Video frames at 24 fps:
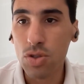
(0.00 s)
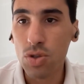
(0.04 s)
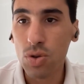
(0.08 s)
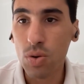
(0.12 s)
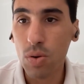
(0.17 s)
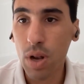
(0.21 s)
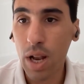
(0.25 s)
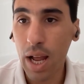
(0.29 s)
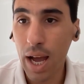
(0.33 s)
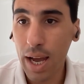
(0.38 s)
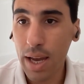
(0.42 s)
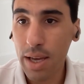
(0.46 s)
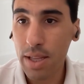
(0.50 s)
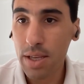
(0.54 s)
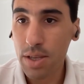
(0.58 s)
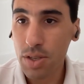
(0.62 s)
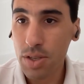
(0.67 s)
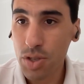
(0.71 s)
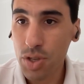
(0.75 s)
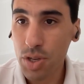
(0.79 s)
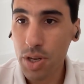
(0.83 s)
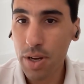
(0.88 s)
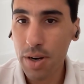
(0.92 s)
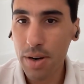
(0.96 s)
July
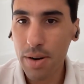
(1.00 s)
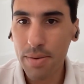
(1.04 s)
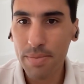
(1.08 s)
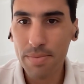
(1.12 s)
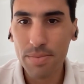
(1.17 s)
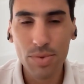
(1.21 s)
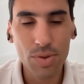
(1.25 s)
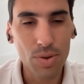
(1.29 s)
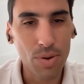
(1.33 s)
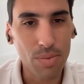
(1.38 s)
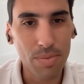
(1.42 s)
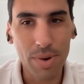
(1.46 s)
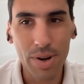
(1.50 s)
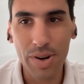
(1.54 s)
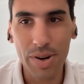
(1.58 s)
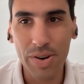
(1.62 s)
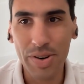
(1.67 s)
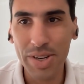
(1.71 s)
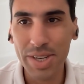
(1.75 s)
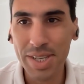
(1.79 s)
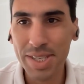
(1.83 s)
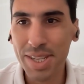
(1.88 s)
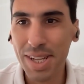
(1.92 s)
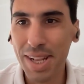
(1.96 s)
this year, so
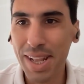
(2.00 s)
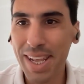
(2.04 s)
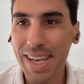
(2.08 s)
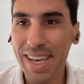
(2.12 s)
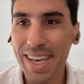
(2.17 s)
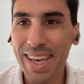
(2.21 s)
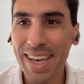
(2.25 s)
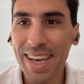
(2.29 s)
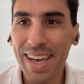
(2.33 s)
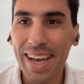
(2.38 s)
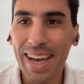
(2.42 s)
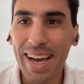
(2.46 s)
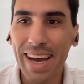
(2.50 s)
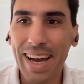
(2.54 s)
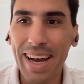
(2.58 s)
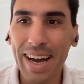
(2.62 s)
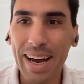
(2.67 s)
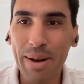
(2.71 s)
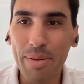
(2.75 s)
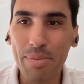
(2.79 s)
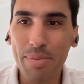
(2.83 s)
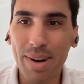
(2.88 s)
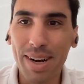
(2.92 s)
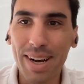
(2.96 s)
very recently,
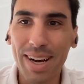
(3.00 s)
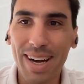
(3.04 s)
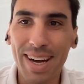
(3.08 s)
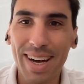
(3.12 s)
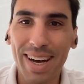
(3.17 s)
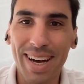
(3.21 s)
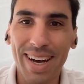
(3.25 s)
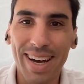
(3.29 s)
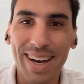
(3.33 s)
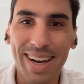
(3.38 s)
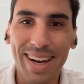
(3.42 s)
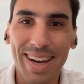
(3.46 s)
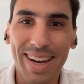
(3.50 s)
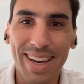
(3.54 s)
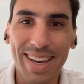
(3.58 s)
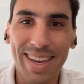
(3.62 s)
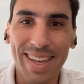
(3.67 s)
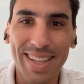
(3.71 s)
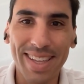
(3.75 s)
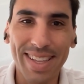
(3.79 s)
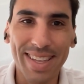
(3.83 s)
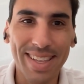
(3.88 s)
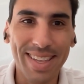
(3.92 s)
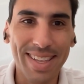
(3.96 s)
I'm uh,
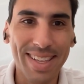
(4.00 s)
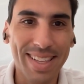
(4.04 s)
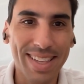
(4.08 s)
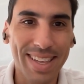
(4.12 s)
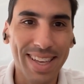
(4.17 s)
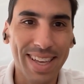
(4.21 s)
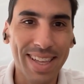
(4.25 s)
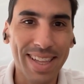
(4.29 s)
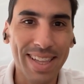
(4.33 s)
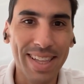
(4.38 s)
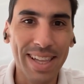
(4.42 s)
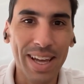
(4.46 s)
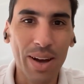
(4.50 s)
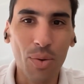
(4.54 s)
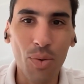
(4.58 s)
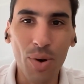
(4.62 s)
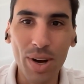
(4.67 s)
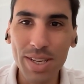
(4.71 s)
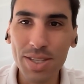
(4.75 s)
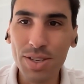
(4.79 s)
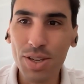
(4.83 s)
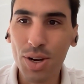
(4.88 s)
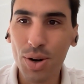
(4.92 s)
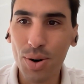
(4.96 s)
in, in the
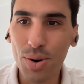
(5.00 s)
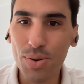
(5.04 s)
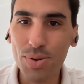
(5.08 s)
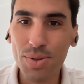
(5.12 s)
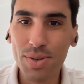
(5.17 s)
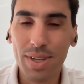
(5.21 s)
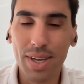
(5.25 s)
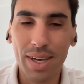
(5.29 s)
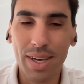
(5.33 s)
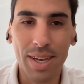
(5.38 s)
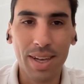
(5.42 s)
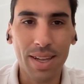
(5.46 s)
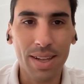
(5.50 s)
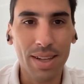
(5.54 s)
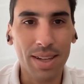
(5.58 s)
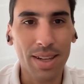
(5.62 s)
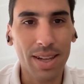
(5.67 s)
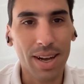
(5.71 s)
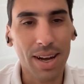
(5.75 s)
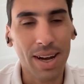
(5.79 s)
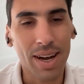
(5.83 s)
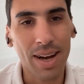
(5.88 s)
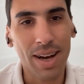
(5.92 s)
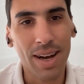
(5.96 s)
West Coast
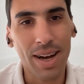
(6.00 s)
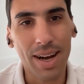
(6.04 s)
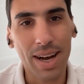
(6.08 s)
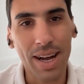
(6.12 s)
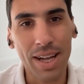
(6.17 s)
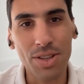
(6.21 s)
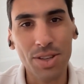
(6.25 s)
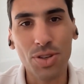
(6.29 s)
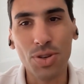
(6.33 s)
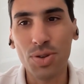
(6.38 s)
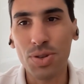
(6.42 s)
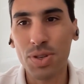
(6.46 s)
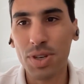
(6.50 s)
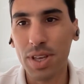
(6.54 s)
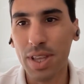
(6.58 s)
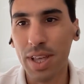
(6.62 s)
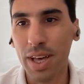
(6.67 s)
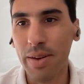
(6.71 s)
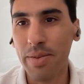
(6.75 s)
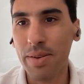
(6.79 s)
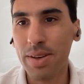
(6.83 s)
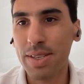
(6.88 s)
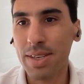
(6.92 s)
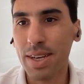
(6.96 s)
in, uh, at UC
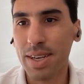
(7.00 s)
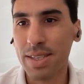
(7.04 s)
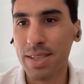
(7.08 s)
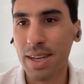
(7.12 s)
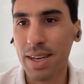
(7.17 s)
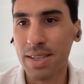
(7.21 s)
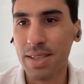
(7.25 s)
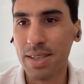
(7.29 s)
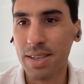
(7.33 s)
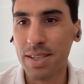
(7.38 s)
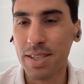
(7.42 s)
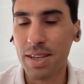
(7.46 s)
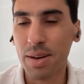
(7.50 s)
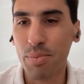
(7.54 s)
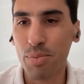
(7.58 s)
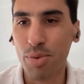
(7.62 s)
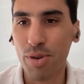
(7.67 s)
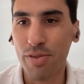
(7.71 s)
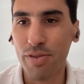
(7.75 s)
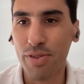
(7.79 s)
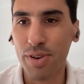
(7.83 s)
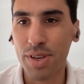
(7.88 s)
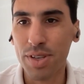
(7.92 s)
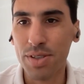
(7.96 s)
Davis as assistant
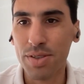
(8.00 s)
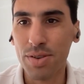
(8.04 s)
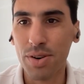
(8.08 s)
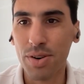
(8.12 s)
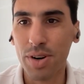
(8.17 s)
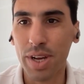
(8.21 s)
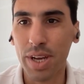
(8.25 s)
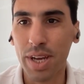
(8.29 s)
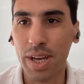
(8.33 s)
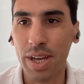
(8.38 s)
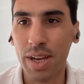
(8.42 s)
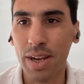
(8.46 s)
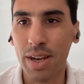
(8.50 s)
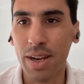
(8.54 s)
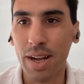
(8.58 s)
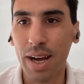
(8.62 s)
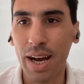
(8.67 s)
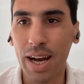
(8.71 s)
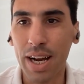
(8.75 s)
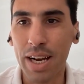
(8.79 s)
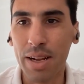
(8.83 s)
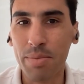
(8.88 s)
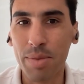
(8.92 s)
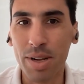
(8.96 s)
professor in
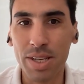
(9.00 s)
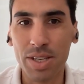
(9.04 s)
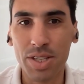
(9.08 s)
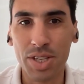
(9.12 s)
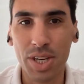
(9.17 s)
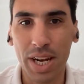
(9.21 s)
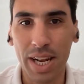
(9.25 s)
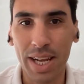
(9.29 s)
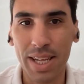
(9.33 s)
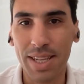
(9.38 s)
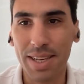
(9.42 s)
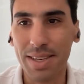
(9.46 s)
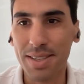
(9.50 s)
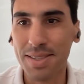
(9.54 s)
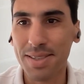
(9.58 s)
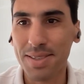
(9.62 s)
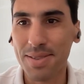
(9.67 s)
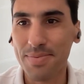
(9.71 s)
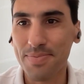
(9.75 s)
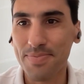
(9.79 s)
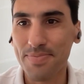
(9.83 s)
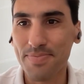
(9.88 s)
animal genetics.